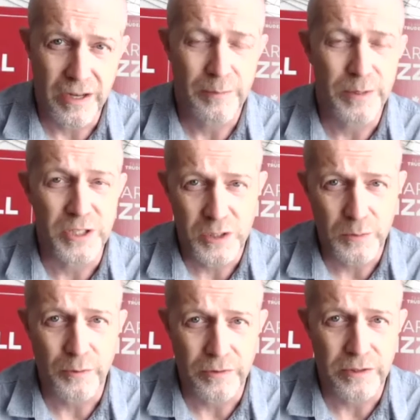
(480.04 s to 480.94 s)
how much
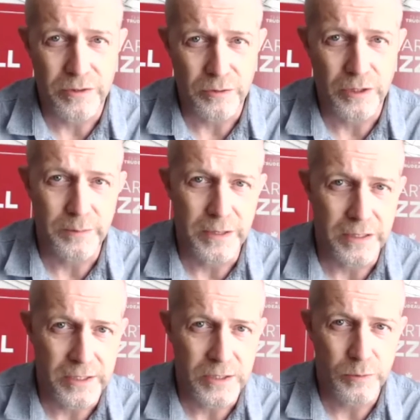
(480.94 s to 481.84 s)
smoke there's going to be
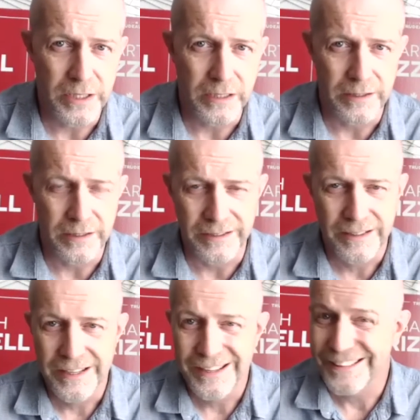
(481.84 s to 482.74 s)
this week than
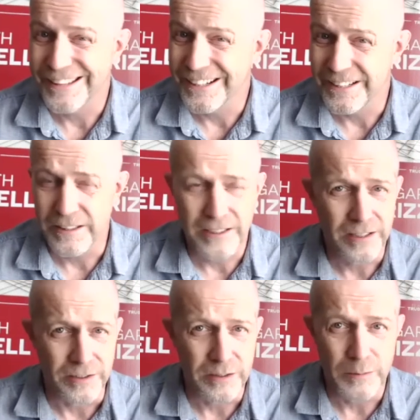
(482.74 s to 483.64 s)
anything
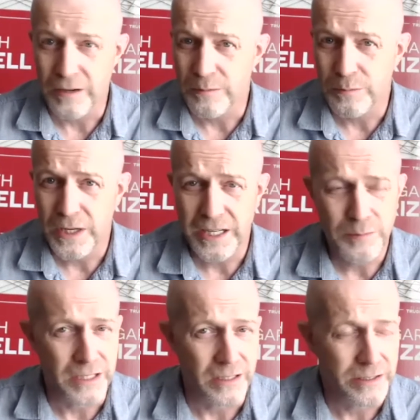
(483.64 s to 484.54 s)
else. The mountain pine
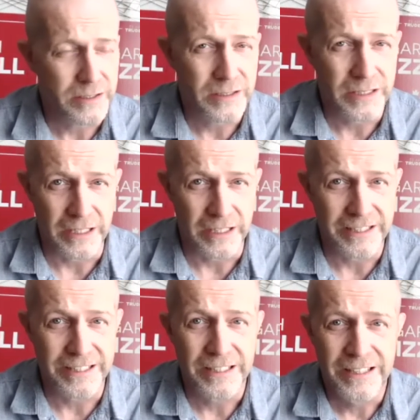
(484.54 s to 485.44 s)
beetle, it
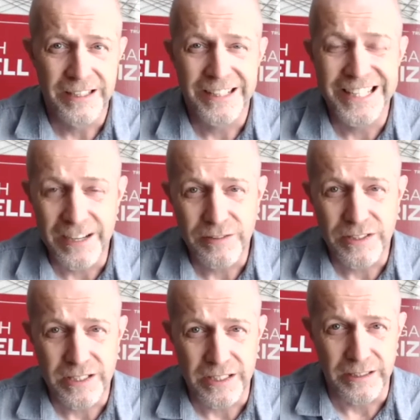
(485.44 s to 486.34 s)

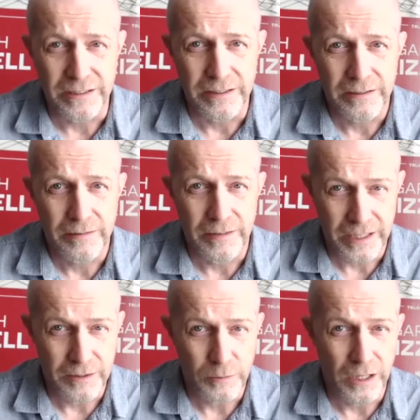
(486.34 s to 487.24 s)
devastated the
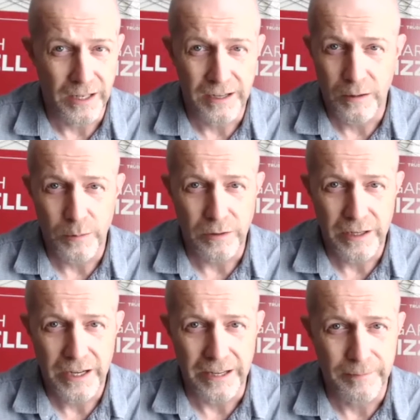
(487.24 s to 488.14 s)
annual allowable
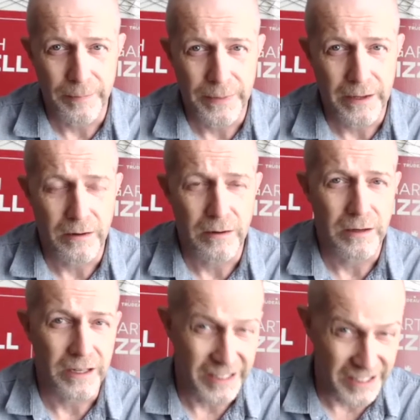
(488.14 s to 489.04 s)
cut. Our
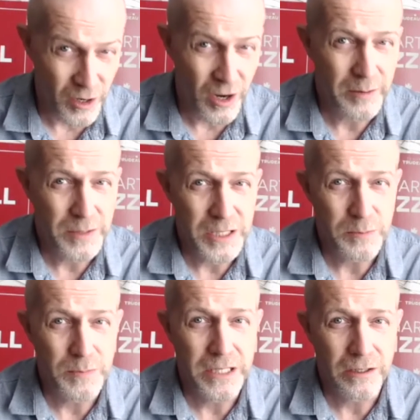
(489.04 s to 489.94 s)
economy is
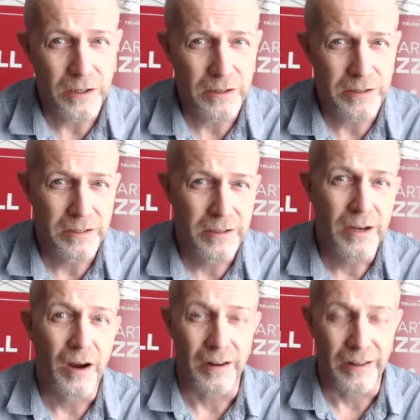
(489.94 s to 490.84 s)
being hurt.
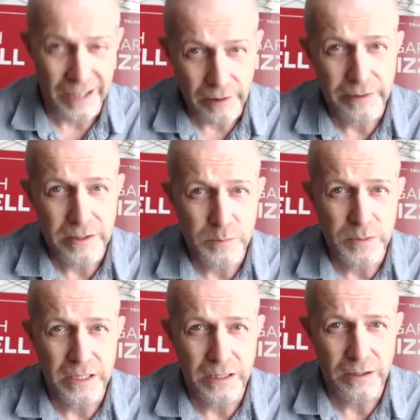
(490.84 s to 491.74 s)
Our health is
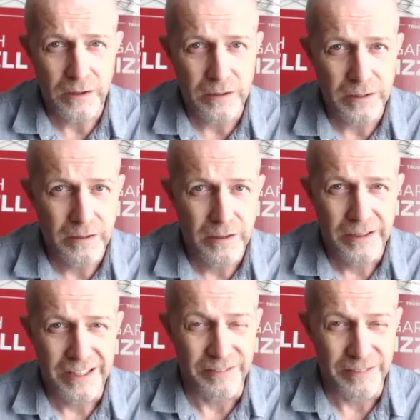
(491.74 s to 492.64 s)
being hurt.
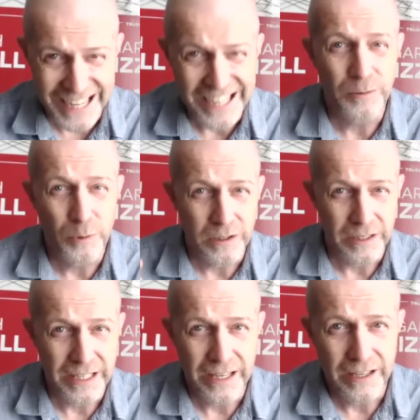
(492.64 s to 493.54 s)
If anywhere in
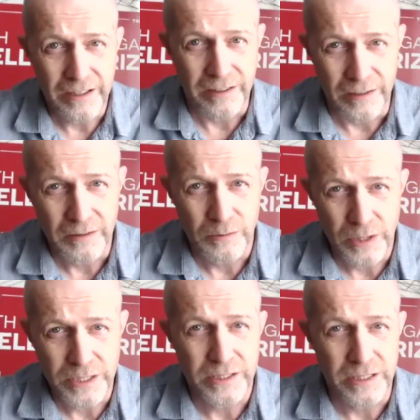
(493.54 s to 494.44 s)
Canada
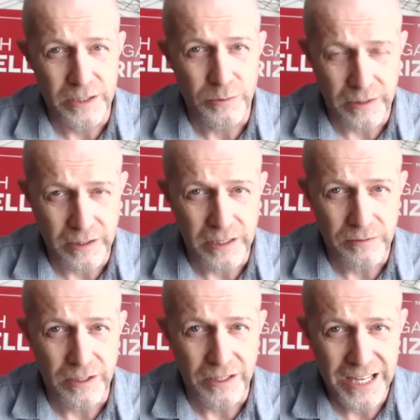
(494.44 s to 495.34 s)
resonates with the need
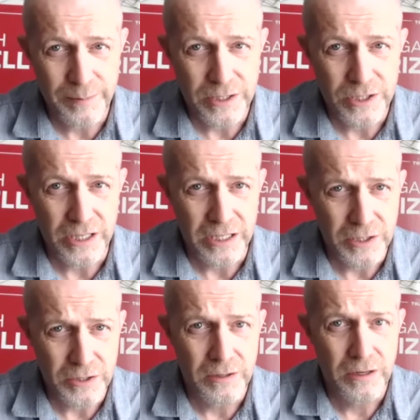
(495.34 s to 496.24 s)
for climate
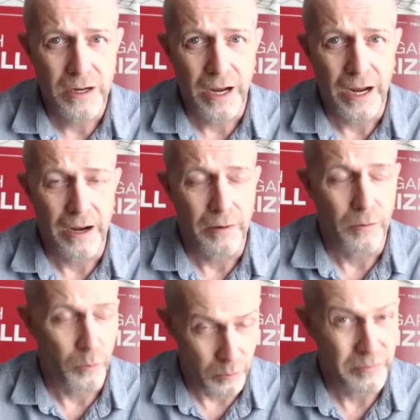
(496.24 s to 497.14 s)
change,
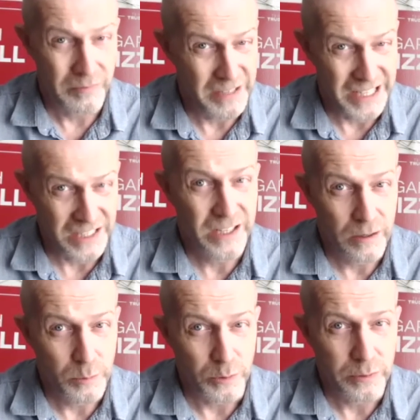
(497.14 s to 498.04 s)
it's
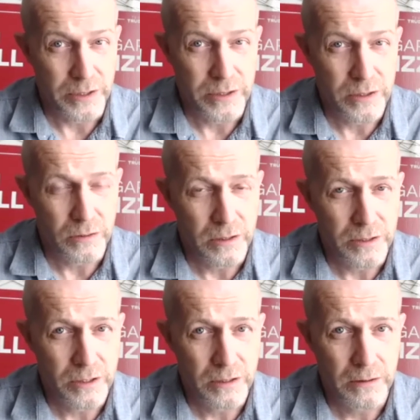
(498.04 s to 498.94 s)
Cariboo-Prince
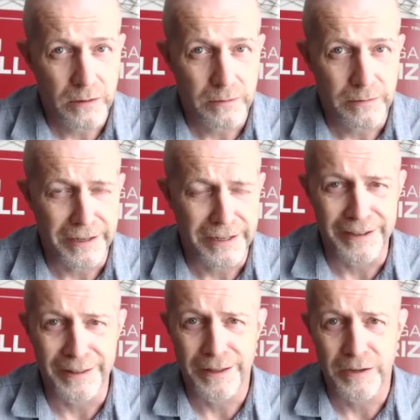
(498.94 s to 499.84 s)
George. And I
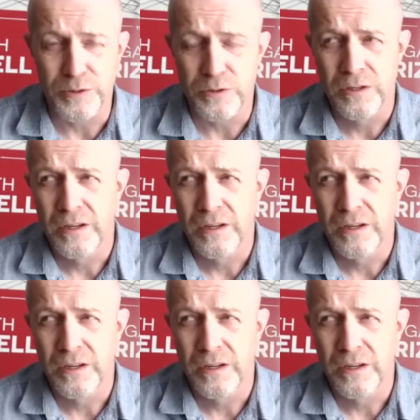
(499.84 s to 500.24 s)
thought it was